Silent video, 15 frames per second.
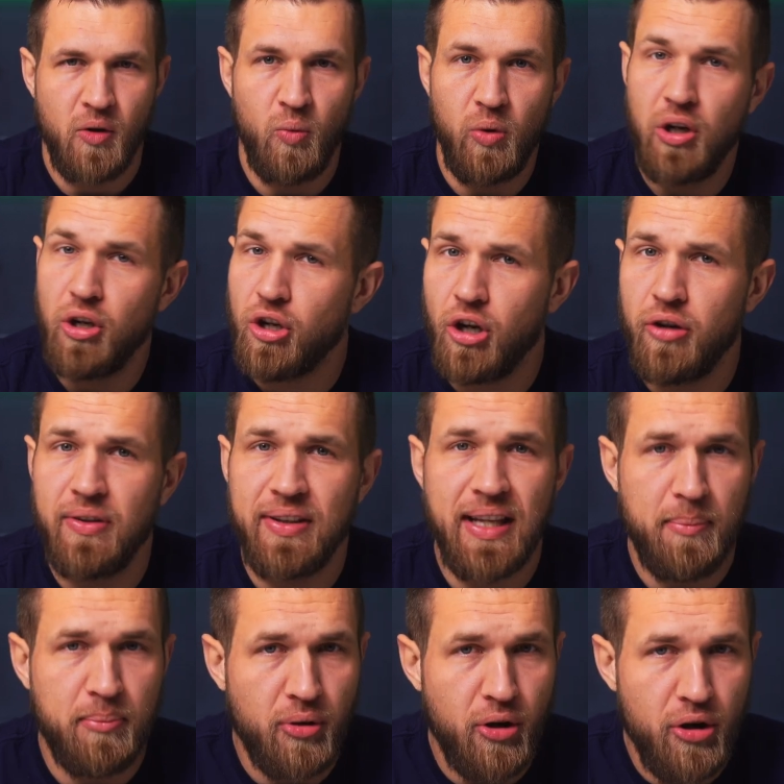We look over
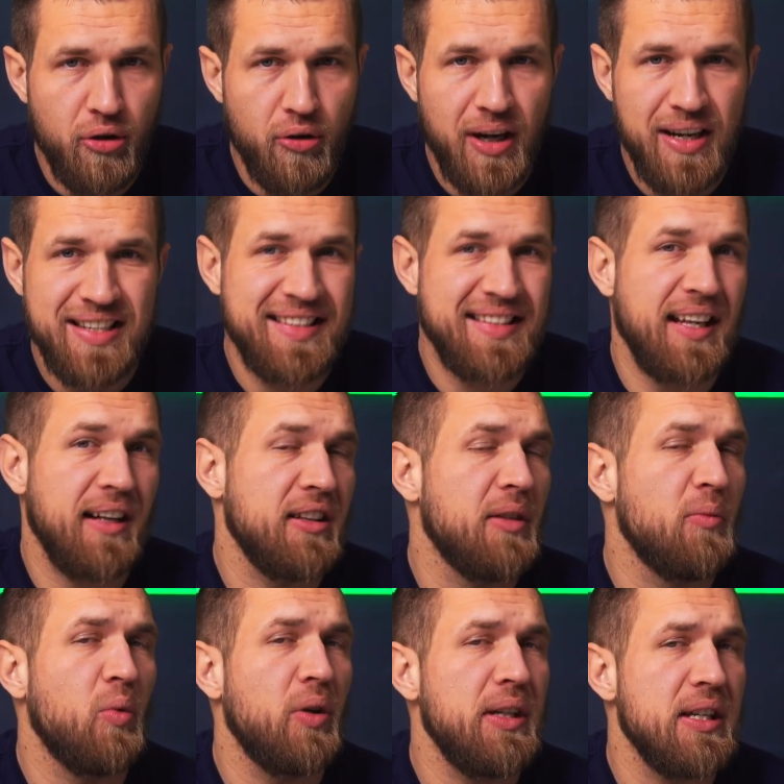their progress, tell
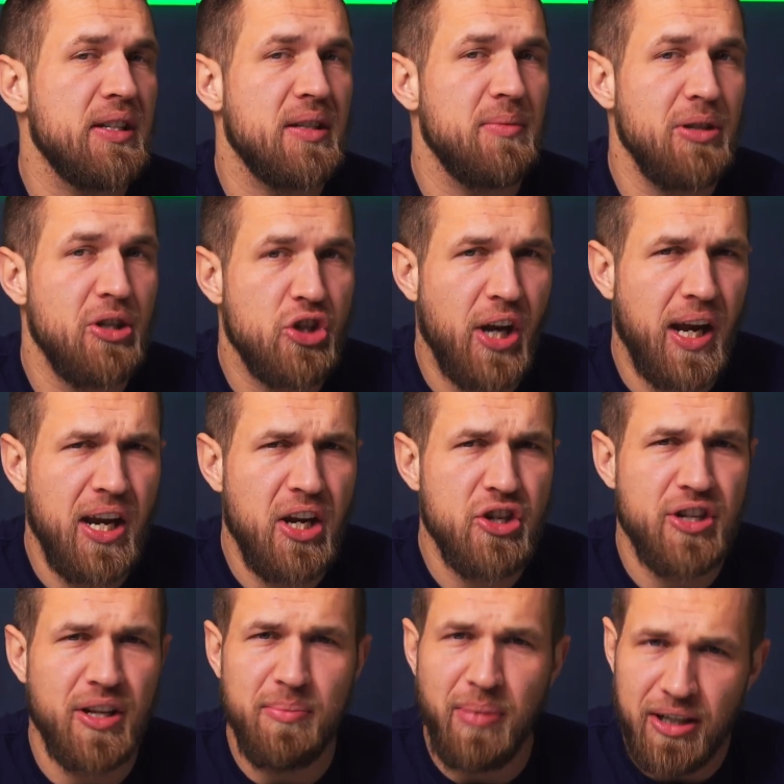them what needs to be
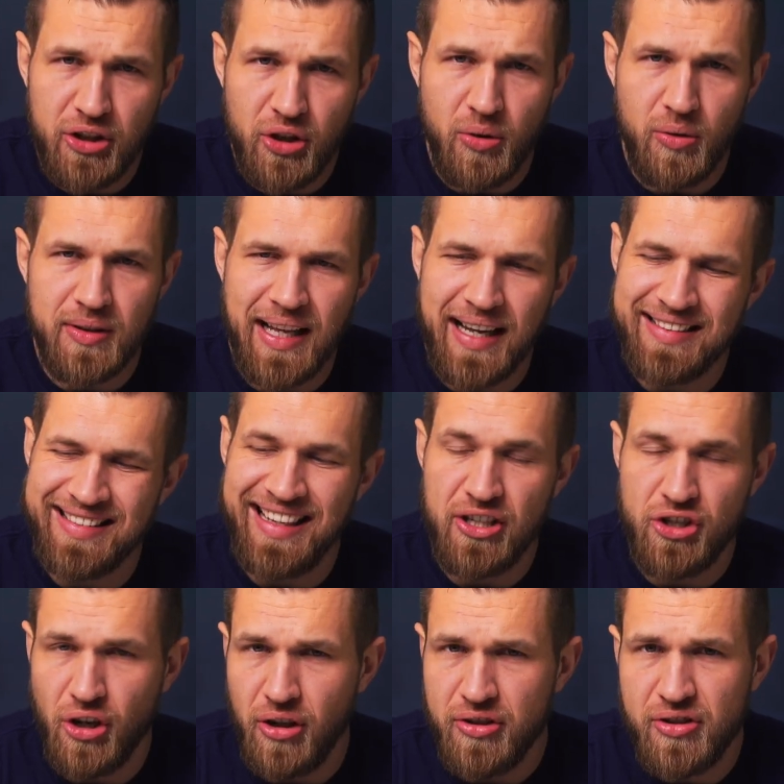changed, and by doing that, their
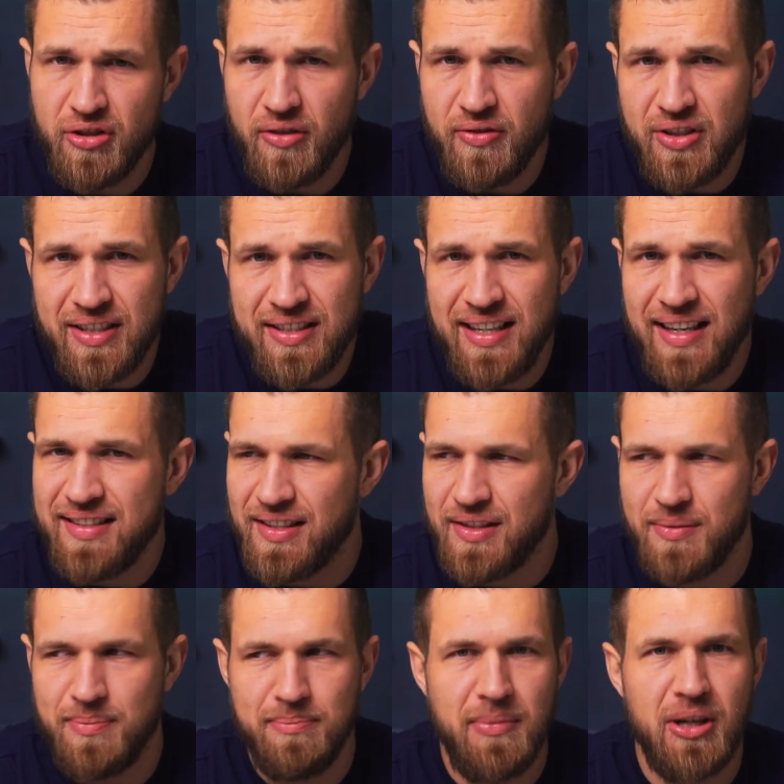chances of success
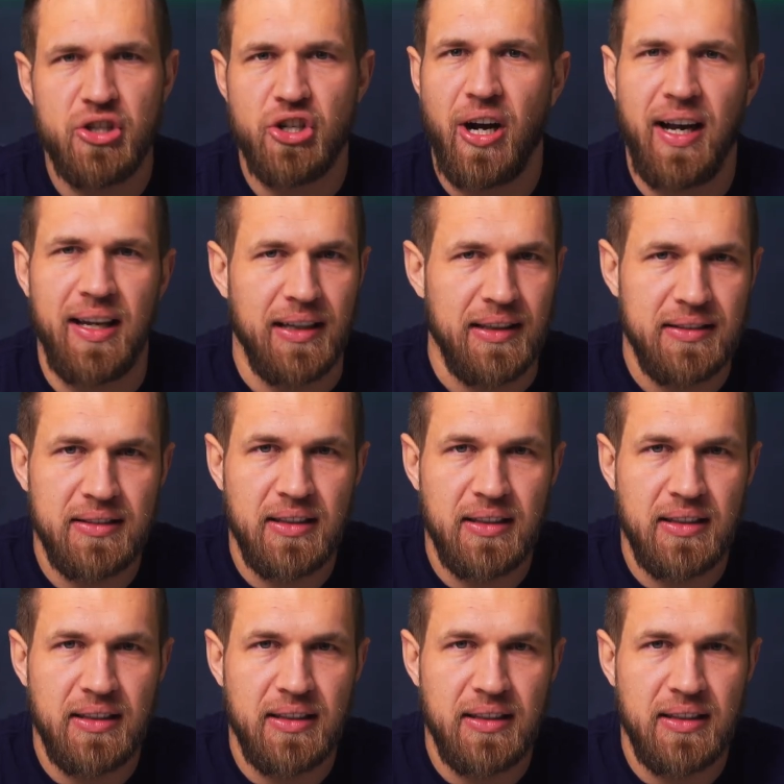is much higher.